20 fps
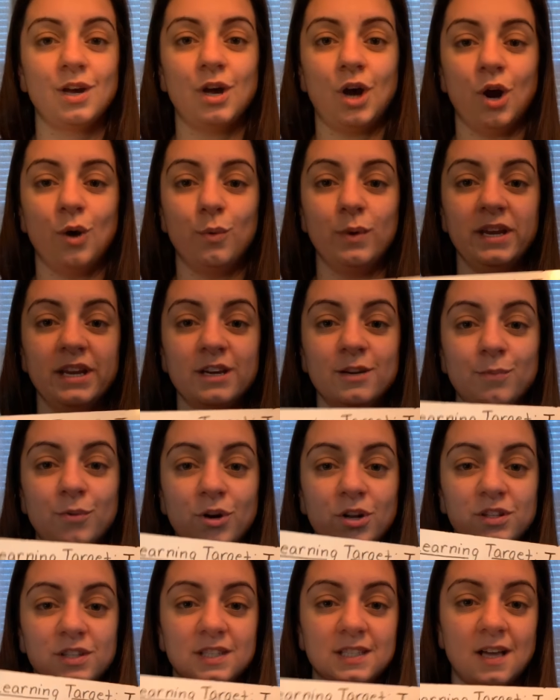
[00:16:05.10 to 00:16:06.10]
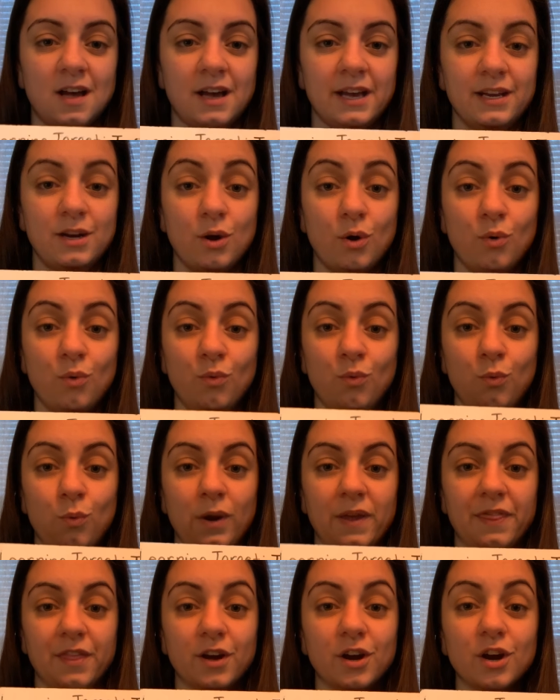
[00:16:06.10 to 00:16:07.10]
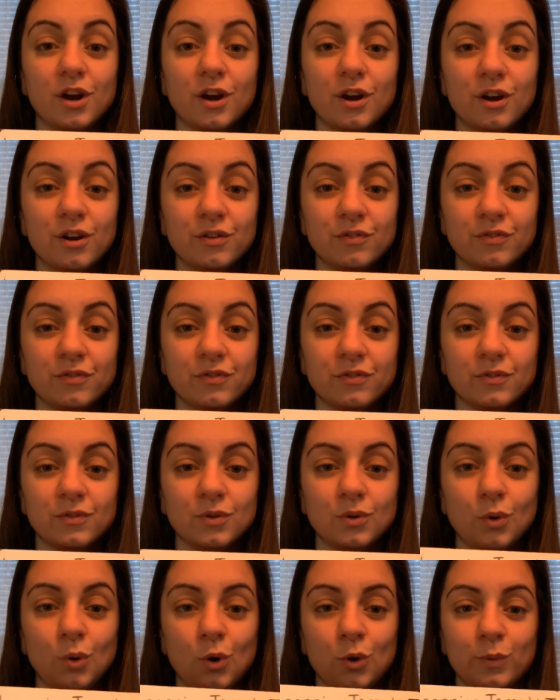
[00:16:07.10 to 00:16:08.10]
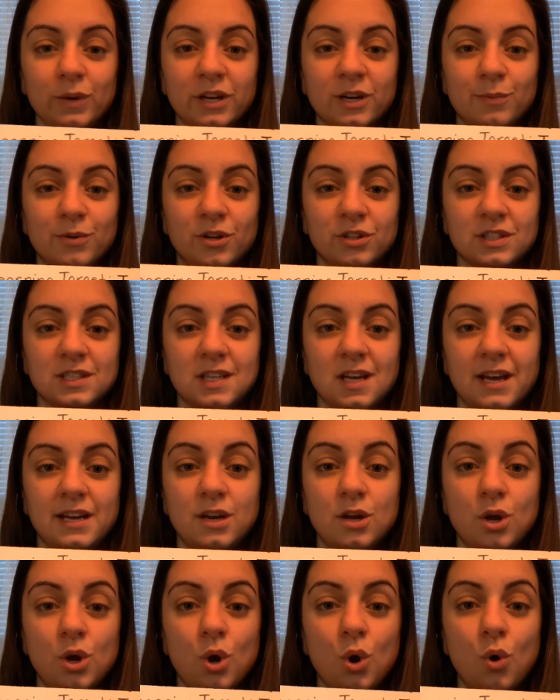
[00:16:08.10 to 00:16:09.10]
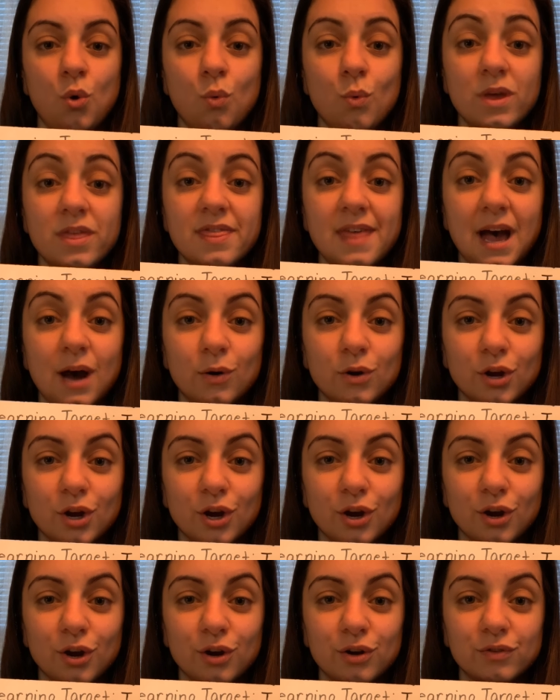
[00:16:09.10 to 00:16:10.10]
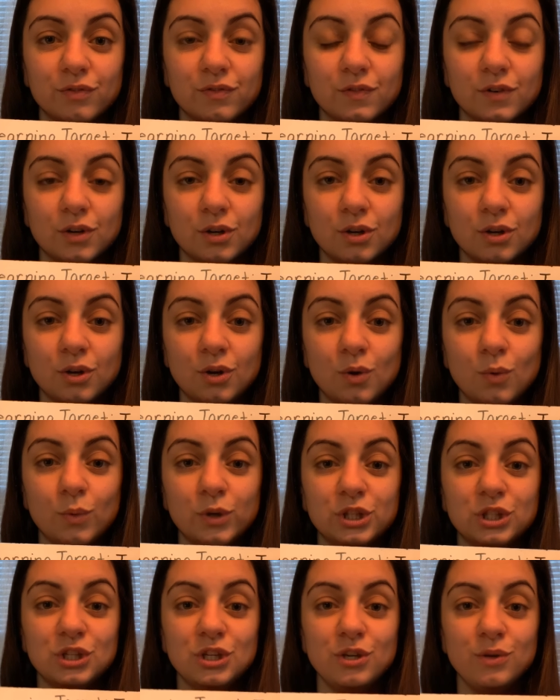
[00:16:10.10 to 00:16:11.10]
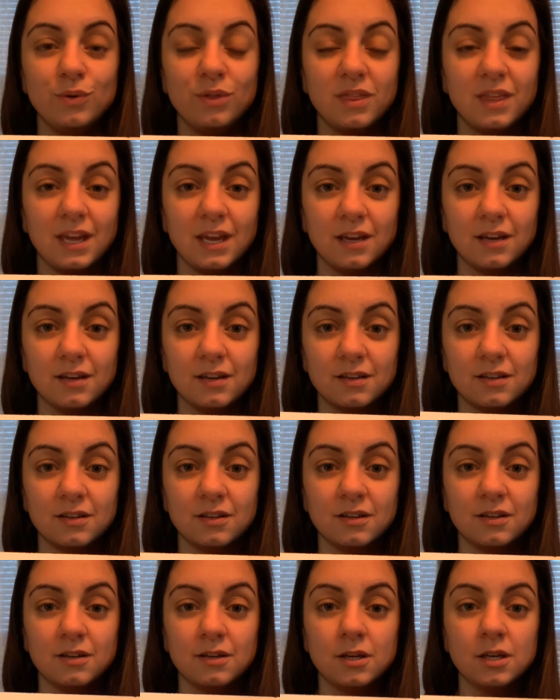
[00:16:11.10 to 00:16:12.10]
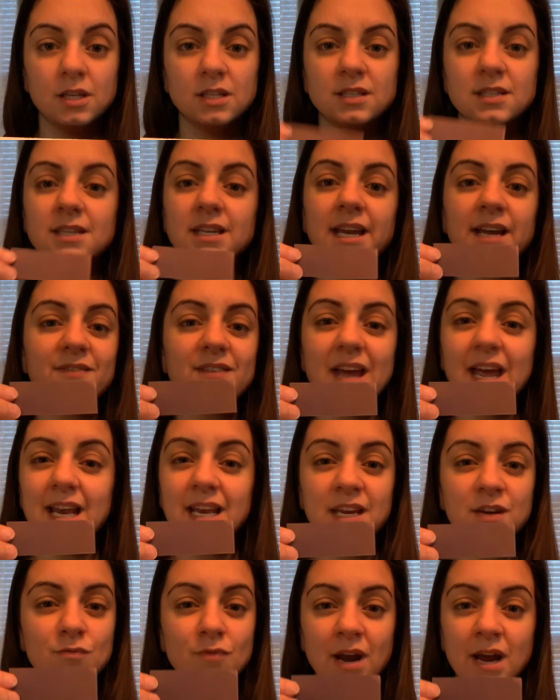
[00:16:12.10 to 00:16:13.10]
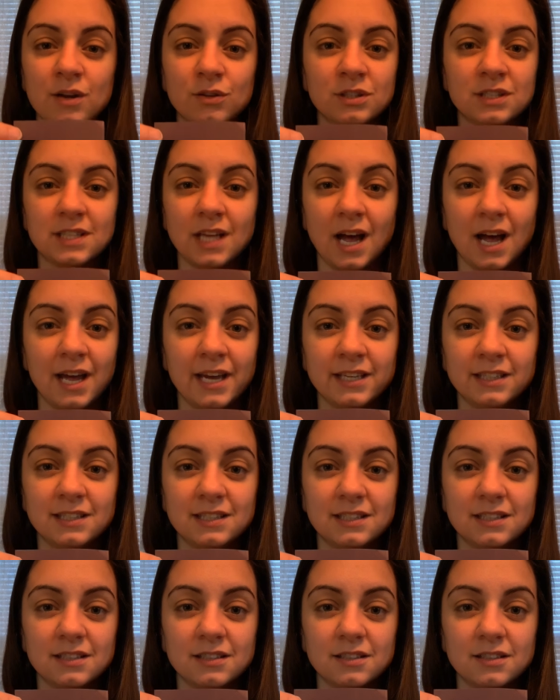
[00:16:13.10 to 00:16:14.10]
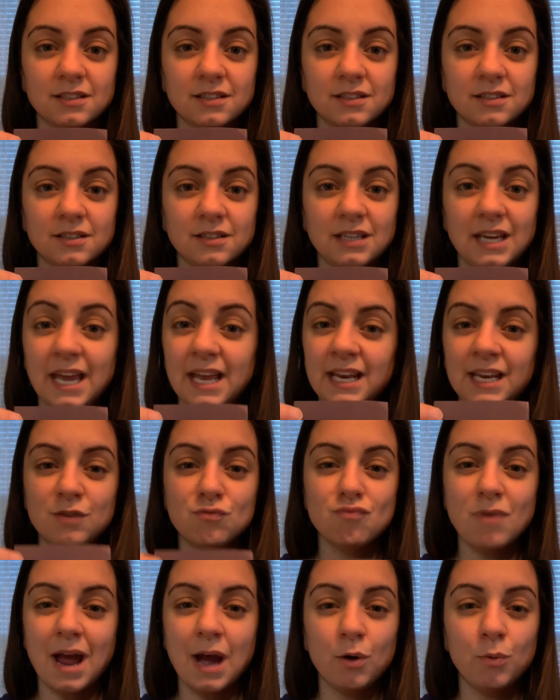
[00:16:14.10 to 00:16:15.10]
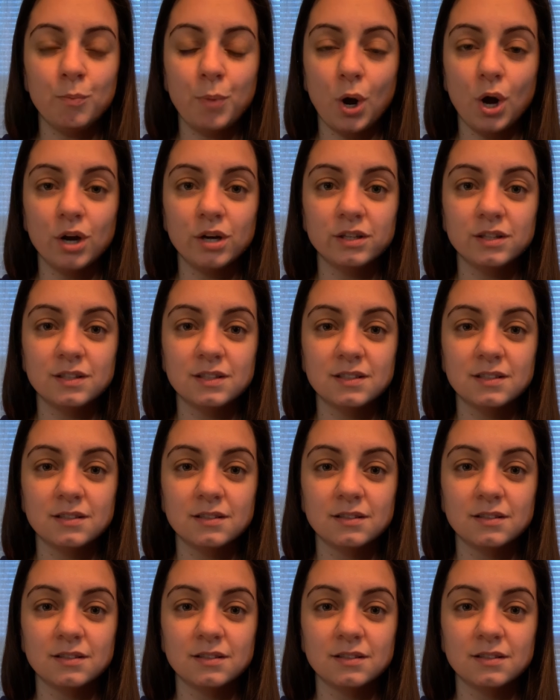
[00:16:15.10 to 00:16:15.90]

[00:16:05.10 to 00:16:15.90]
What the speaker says: Are we going to put on the side with a curve? Or are we going to put on the side without a curve? What do you think? Does it have any round sides? Any round parts?